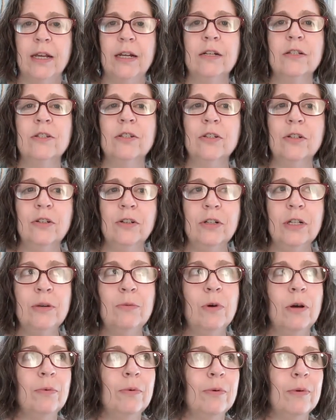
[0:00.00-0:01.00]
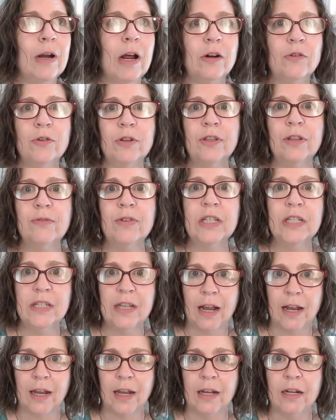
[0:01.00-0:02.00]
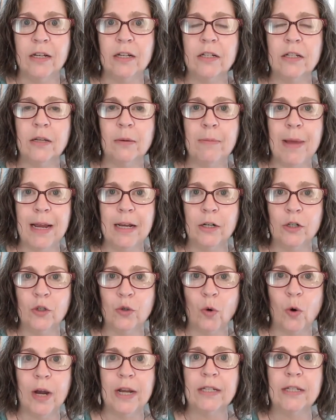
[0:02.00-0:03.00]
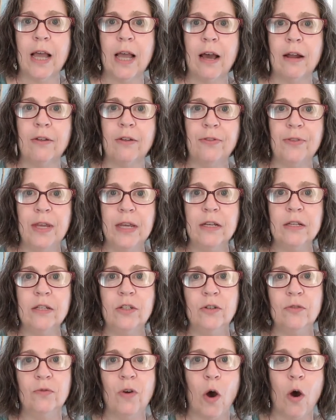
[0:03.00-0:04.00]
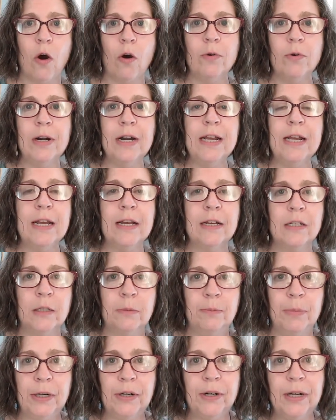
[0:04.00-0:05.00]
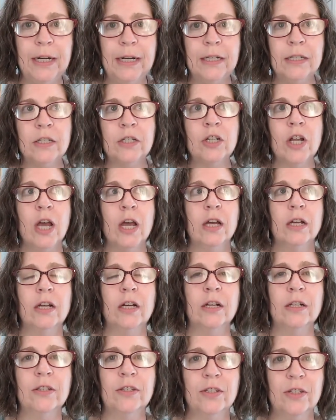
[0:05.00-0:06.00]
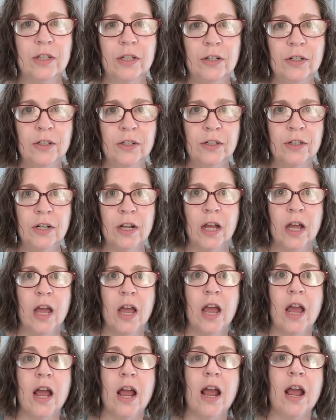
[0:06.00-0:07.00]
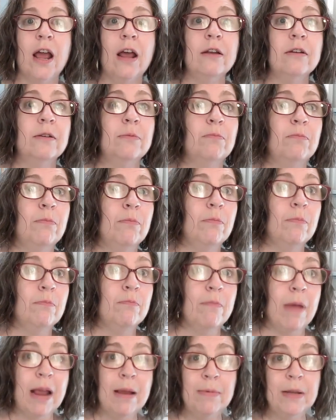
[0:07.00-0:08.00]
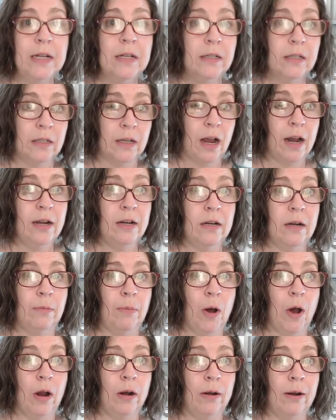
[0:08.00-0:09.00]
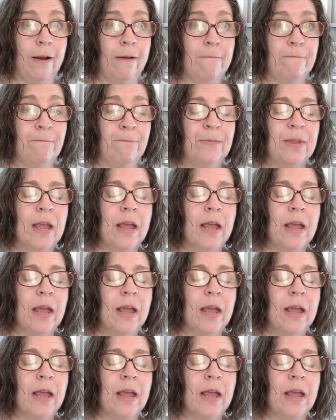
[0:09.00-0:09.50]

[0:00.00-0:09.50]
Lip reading: It is literally 1/100th of a second to make a choice out of things you've already experienced, considered, and maybe decided upon.